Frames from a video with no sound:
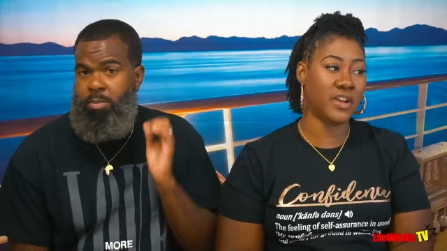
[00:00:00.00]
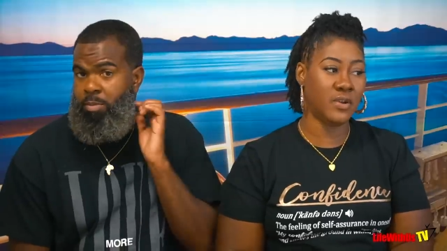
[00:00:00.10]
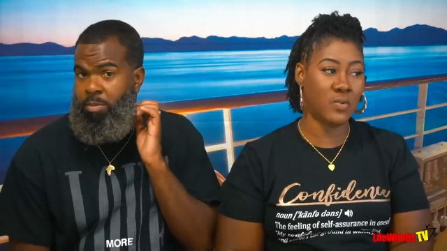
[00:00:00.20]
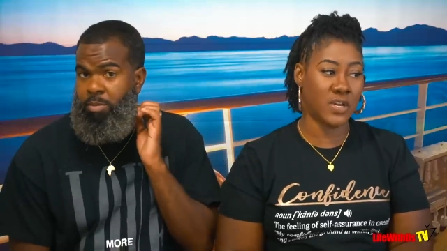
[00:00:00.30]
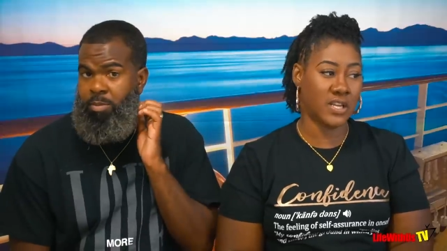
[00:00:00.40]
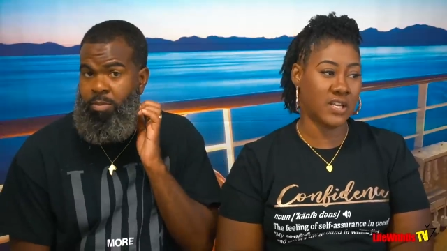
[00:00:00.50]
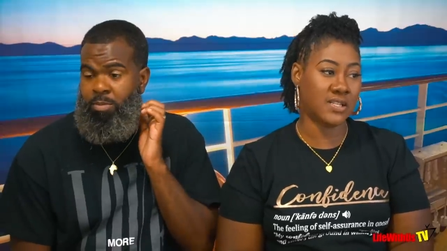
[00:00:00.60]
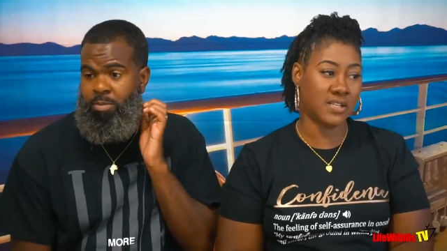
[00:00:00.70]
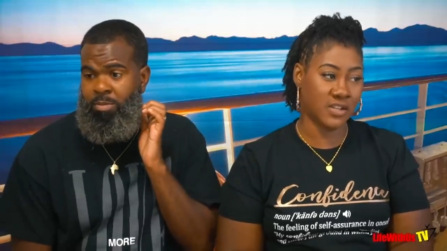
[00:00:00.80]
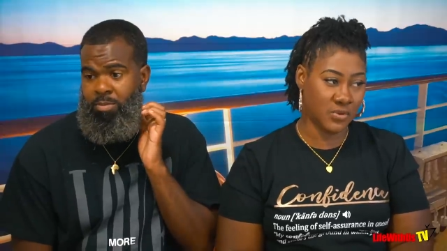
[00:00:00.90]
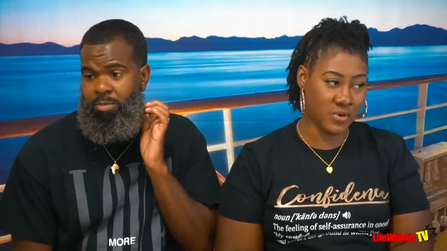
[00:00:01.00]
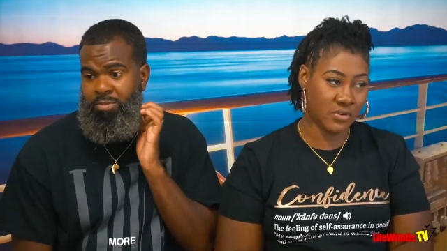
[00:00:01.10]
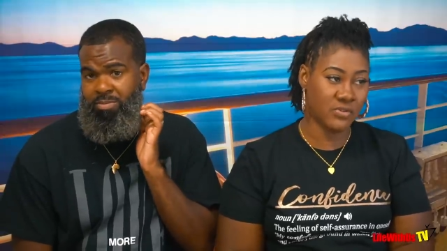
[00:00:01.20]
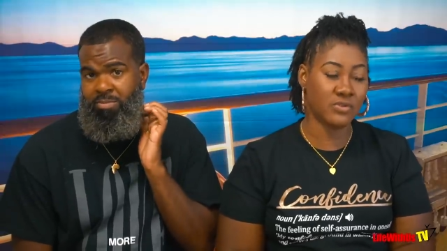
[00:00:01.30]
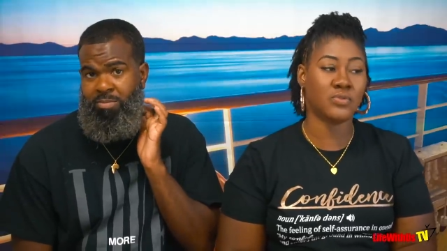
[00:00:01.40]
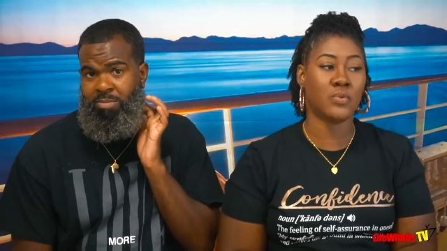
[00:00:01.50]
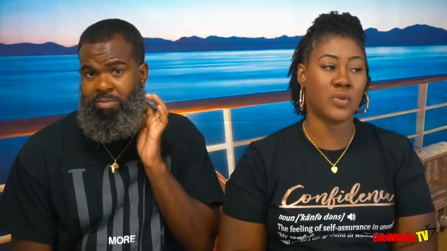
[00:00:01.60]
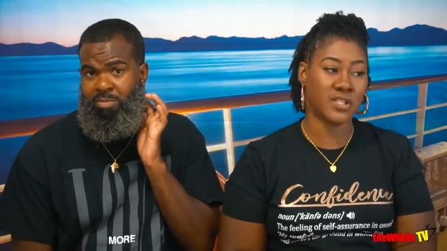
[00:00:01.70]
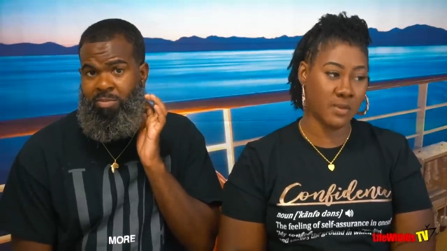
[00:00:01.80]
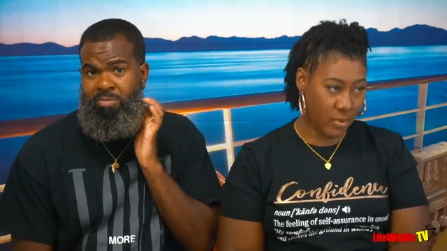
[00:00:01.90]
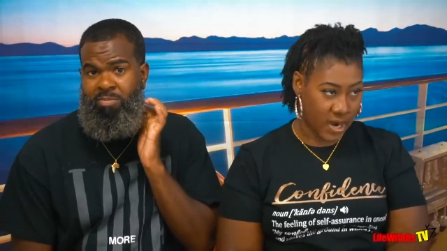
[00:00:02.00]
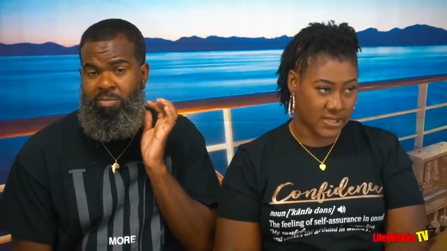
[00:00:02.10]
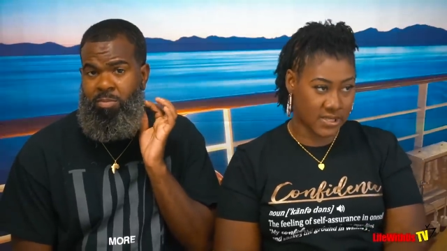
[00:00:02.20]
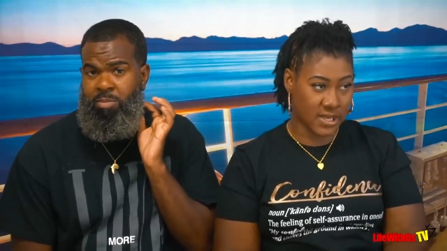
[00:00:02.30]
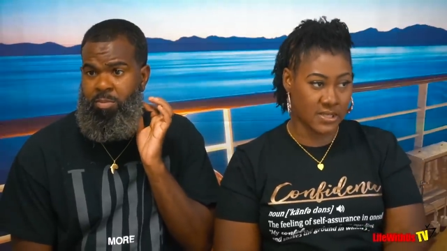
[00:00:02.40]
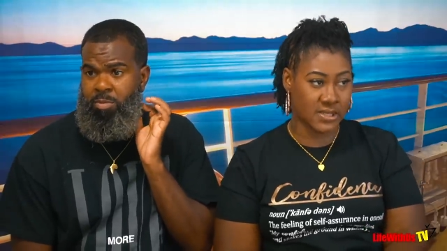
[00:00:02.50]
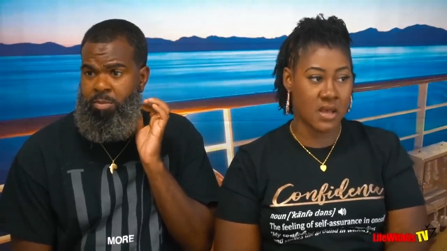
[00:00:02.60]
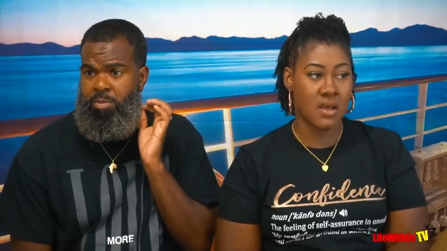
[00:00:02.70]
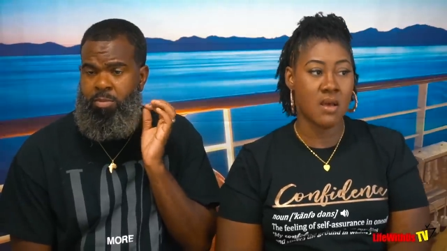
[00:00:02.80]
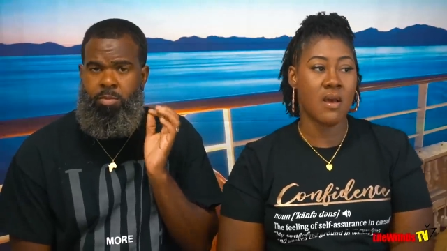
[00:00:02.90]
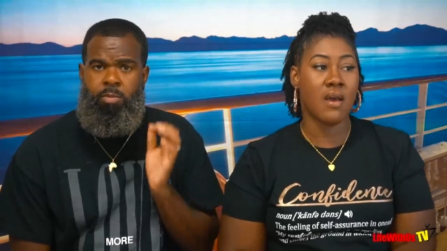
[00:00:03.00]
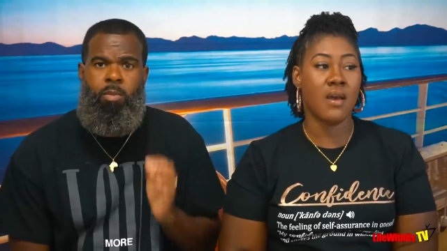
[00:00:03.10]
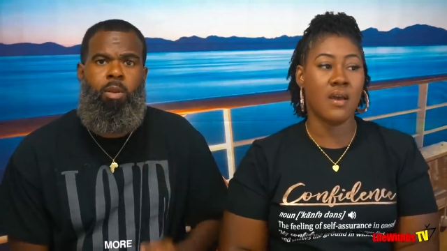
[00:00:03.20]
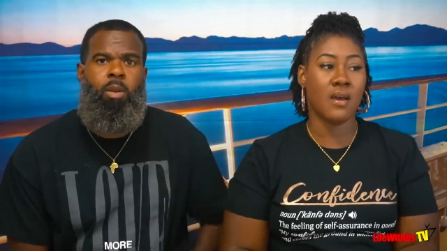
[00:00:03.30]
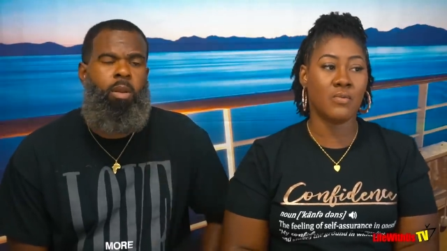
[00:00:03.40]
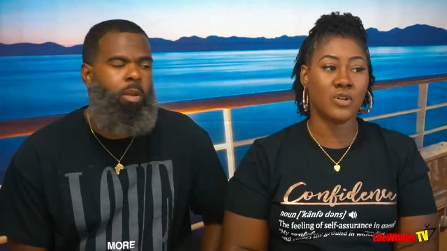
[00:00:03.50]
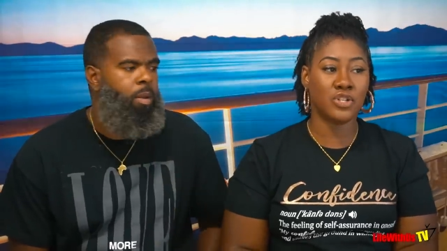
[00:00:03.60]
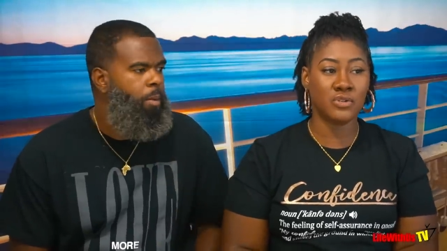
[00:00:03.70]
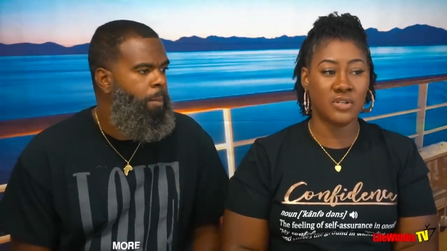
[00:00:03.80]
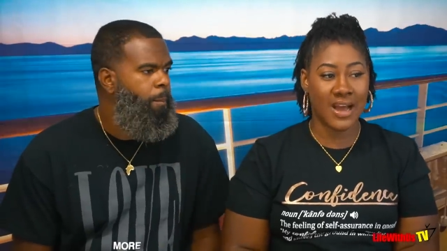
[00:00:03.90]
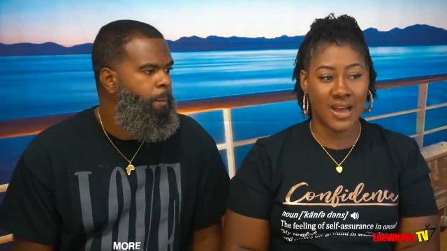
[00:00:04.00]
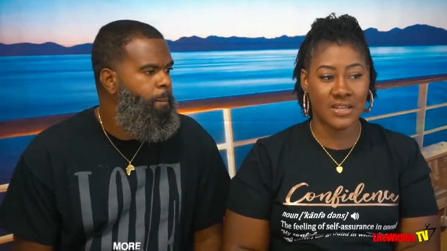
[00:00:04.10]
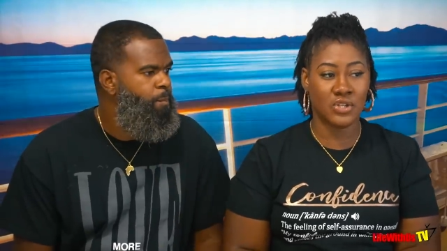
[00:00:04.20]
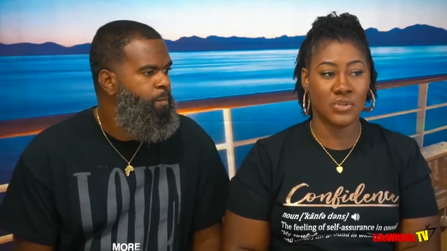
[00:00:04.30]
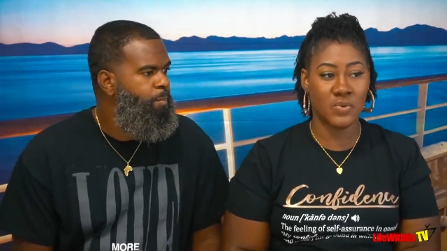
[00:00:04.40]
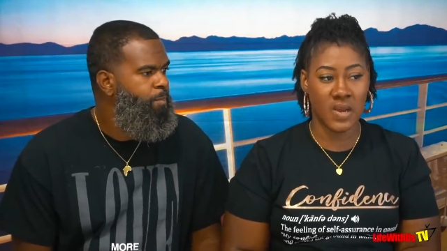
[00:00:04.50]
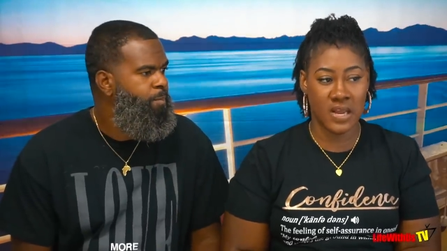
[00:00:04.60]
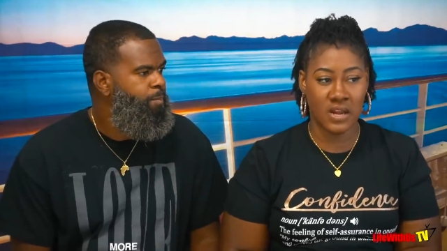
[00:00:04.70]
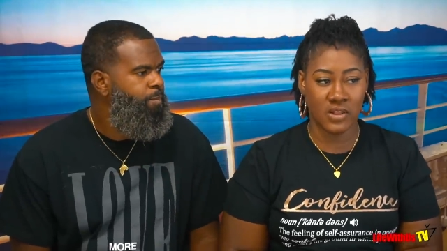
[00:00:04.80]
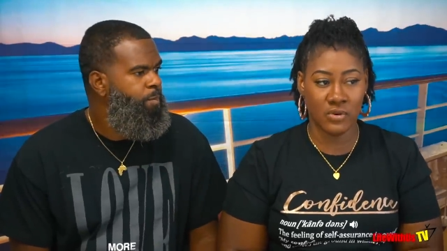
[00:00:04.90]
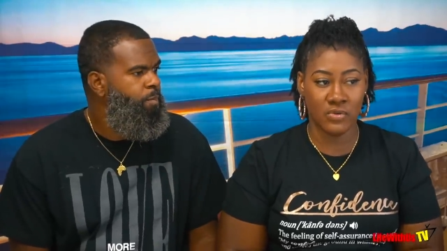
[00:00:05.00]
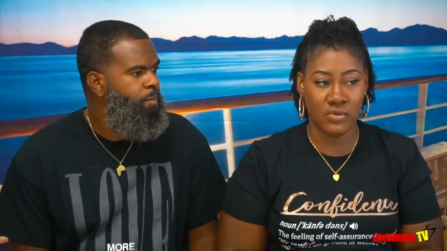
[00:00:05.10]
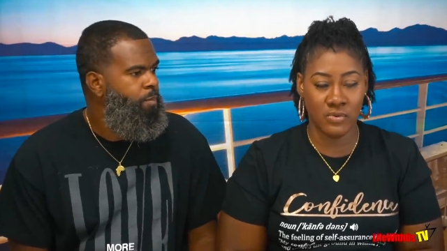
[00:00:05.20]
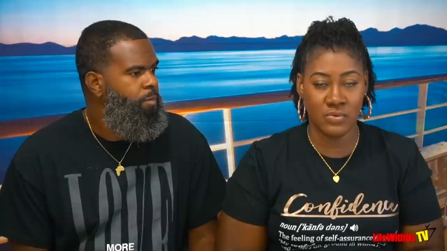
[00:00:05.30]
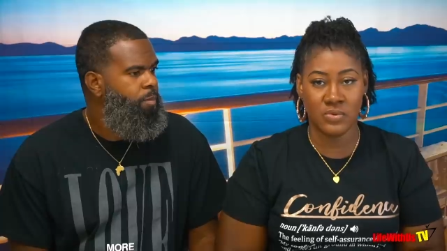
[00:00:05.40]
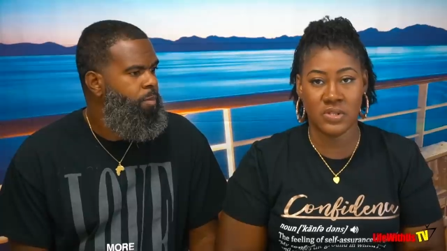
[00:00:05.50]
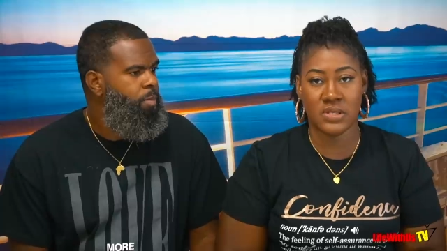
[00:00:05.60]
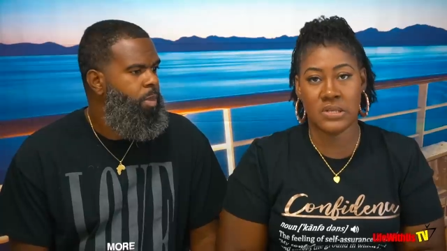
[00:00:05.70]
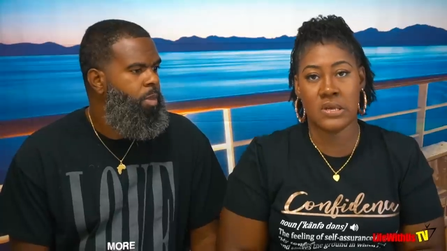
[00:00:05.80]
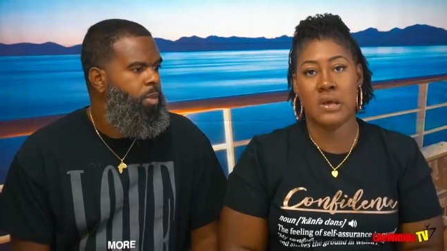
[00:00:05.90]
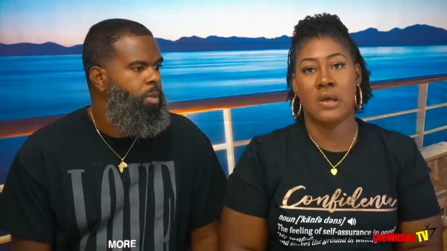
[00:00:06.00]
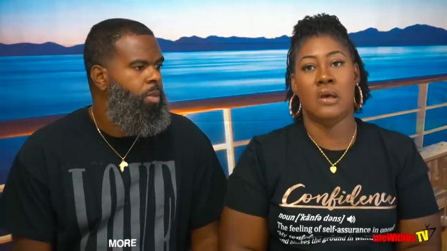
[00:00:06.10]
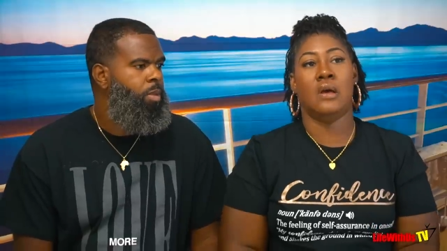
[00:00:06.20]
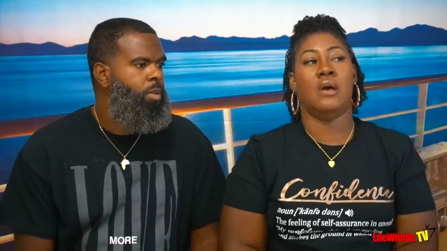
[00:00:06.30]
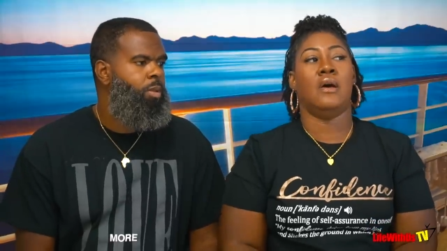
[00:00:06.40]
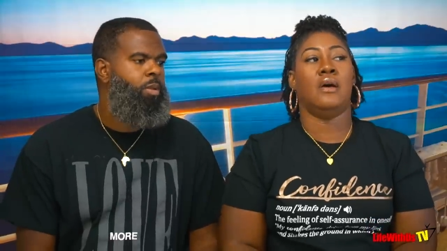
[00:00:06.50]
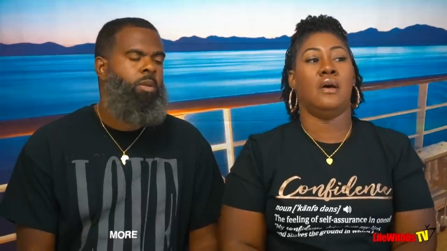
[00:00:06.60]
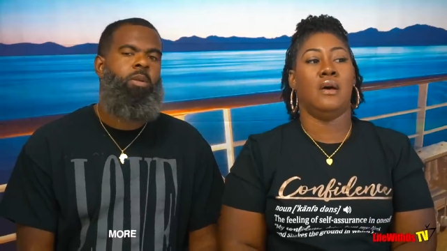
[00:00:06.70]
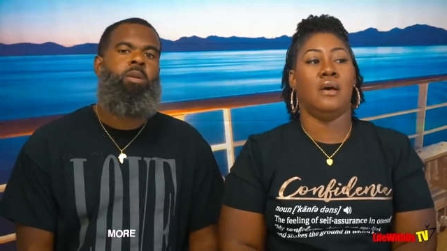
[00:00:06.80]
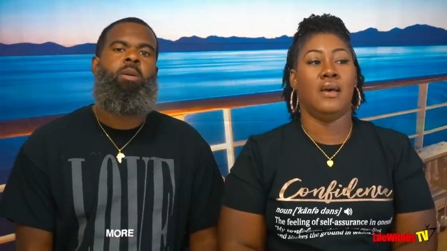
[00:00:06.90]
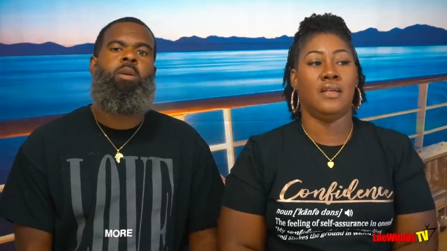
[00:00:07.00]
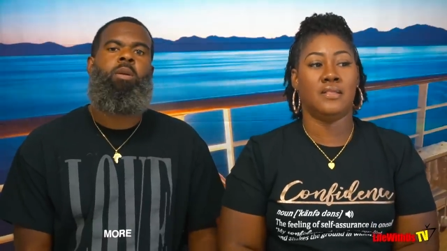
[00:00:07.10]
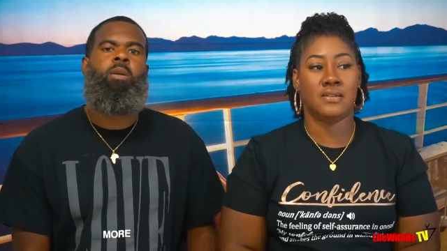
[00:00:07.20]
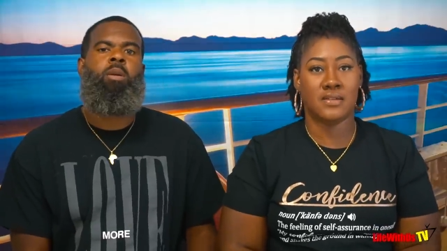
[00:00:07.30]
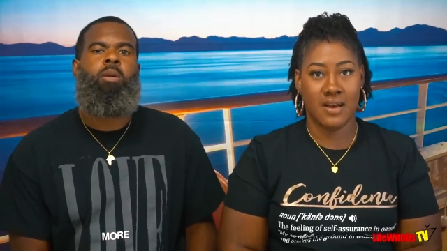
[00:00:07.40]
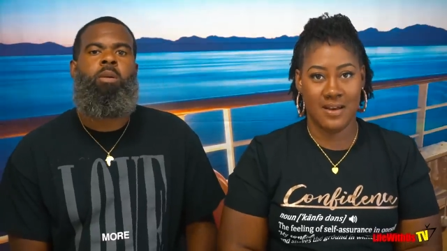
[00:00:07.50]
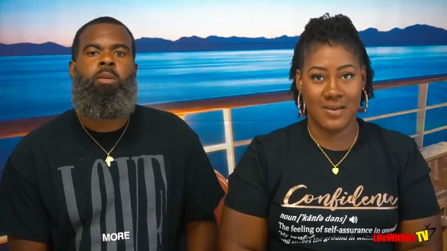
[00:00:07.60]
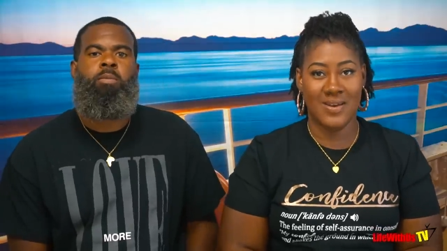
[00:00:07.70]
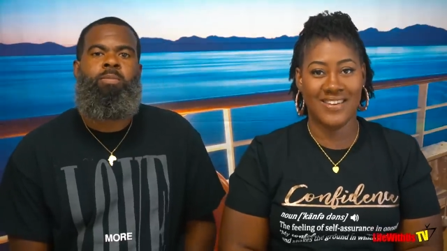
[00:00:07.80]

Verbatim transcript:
Speaker 1: anyone getting sick during the cruise? What was the process? And would you guys do another cruise at this time?